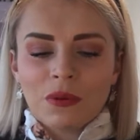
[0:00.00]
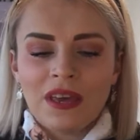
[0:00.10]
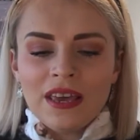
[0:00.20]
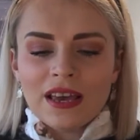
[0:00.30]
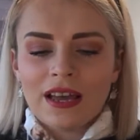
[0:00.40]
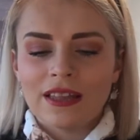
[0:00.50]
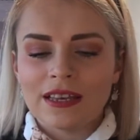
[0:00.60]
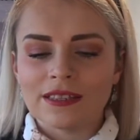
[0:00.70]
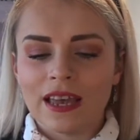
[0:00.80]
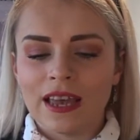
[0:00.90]
week, and
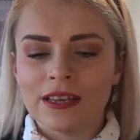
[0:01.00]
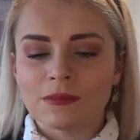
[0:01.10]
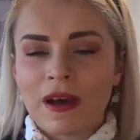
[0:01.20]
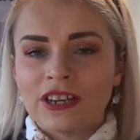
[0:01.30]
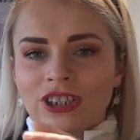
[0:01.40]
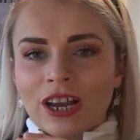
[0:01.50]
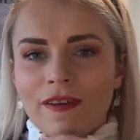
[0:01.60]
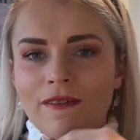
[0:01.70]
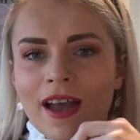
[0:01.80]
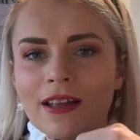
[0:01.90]
this is by
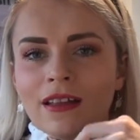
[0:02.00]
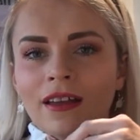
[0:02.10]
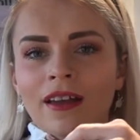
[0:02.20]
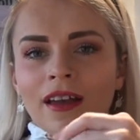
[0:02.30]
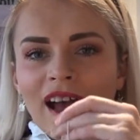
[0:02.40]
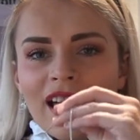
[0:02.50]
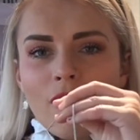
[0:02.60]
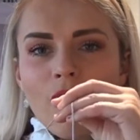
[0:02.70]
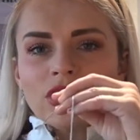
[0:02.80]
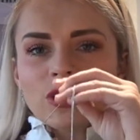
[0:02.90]
Chevirel, and
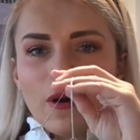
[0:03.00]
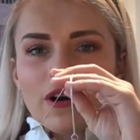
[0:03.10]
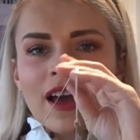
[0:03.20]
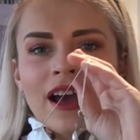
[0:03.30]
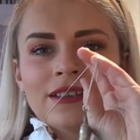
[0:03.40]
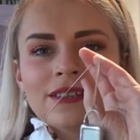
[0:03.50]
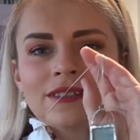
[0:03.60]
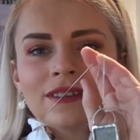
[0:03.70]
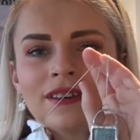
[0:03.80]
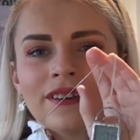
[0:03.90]
I watch her
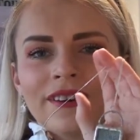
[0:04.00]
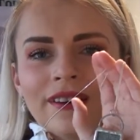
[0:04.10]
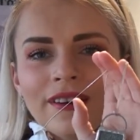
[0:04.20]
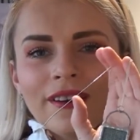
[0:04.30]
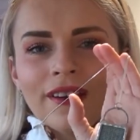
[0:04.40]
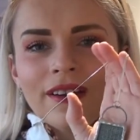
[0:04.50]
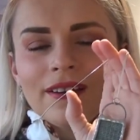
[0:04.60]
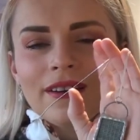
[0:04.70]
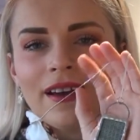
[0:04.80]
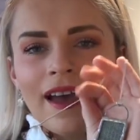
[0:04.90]
podcasts.
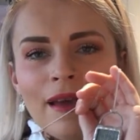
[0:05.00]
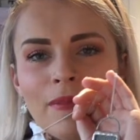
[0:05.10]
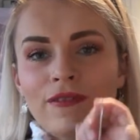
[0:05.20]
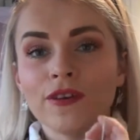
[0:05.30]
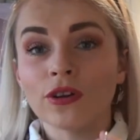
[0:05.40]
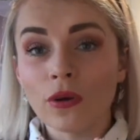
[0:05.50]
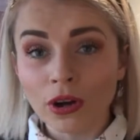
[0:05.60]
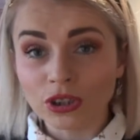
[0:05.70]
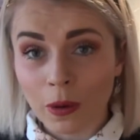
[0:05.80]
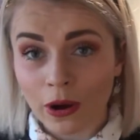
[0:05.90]
If you don't
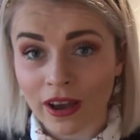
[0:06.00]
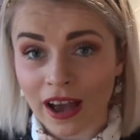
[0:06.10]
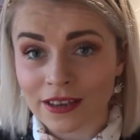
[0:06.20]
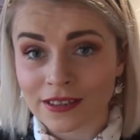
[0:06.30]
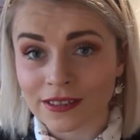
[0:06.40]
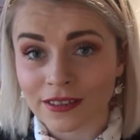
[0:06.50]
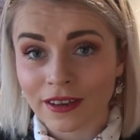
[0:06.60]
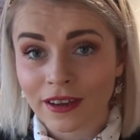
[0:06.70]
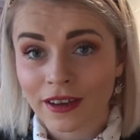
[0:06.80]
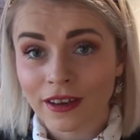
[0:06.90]
watch her podcasts,
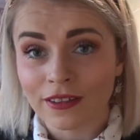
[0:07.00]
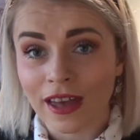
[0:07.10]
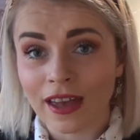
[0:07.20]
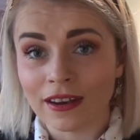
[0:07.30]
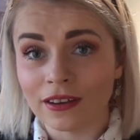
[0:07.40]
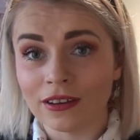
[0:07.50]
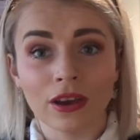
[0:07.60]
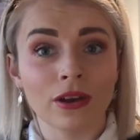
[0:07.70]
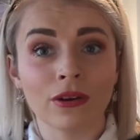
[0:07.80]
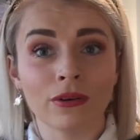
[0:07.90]
then
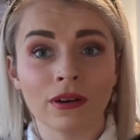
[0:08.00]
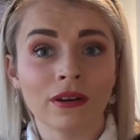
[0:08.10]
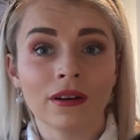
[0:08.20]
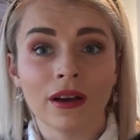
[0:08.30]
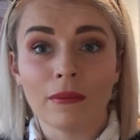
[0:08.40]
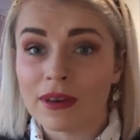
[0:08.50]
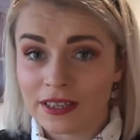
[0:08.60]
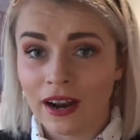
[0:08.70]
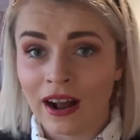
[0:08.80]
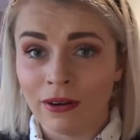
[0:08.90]
you are
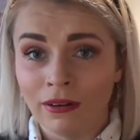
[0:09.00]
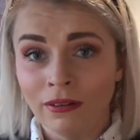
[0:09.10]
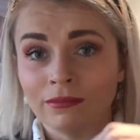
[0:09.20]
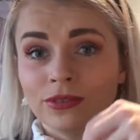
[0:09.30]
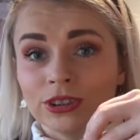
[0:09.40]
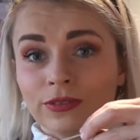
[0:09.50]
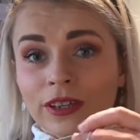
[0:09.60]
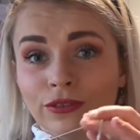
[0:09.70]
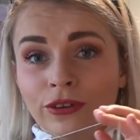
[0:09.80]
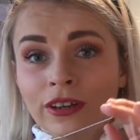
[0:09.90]
missing out. She's
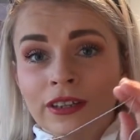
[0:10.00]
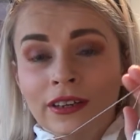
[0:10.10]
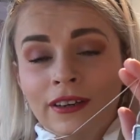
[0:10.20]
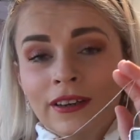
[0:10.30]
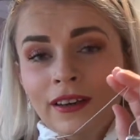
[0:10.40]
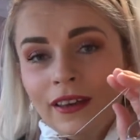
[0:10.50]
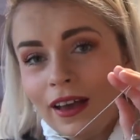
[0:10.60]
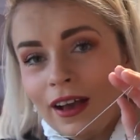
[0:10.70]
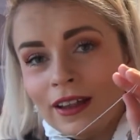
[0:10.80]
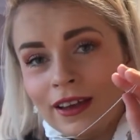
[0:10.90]
really funny.
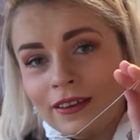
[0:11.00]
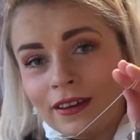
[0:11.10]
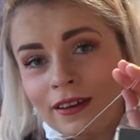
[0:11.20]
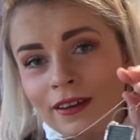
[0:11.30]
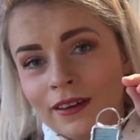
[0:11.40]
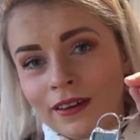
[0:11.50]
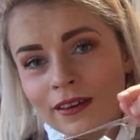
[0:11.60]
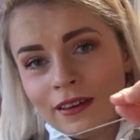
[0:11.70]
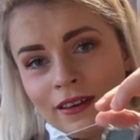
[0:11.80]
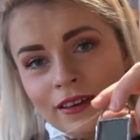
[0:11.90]
I like her.
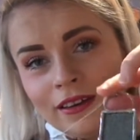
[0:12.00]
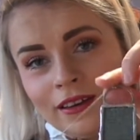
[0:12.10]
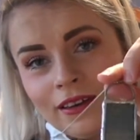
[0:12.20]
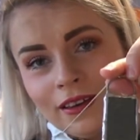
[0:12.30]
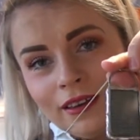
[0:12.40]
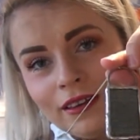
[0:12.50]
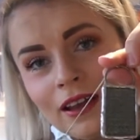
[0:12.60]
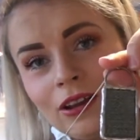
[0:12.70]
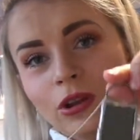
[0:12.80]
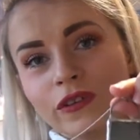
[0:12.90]

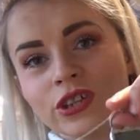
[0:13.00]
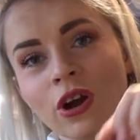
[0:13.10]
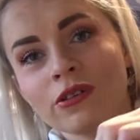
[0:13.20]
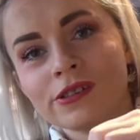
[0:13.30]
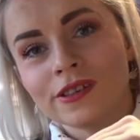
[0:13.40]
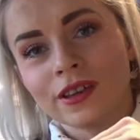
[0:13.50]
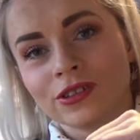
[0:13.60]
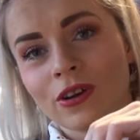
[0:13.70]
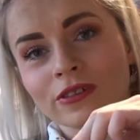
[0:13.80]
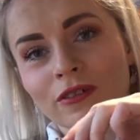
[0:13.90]
And I love her dogs. Her
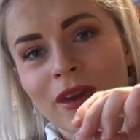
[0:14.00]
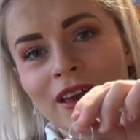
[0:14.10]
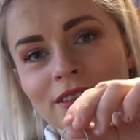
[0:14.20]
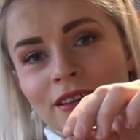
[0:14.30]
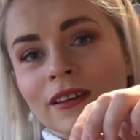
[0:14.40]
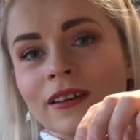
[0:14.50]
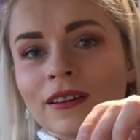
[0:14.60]
dogs are amazing.